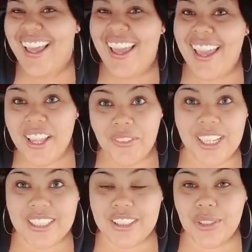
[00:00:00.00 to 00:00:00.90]

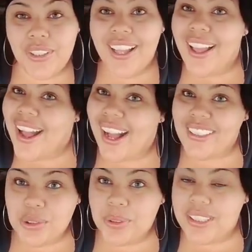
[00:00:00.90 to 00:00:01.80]
Anyway, so I
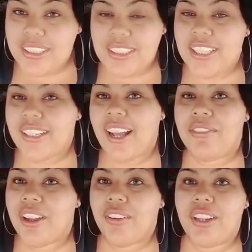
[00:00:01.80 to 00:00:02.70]
just wanted to share that
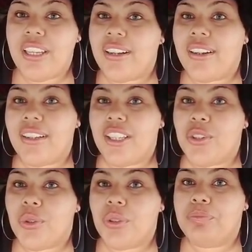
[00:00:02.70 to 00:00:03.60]
very,
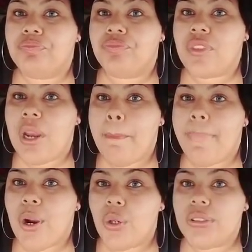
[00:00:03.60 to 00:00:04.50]

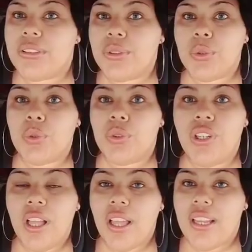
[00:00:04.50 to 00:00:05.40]
personal
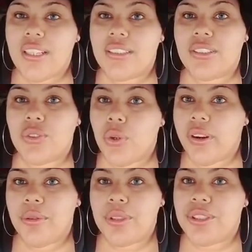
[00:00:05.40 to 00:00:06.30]

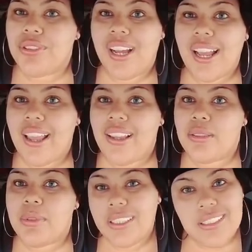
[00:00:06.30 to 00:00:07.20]
story with you guys,
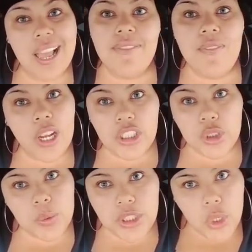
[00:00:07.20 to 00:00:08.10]
because I fucks
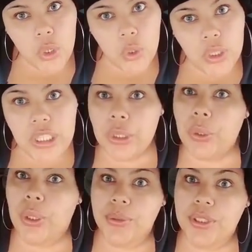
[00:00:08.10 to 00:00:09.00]
with y'all, you know
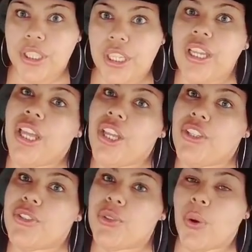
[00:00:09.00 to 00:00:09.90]
what I'm saying?
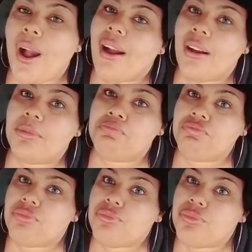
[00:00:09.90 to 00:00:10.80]
So,
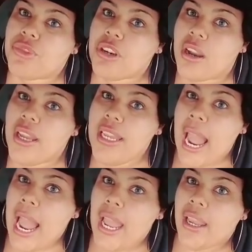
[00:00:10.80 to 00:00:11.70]

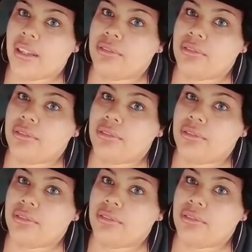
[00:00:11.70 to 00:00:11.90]
yeah.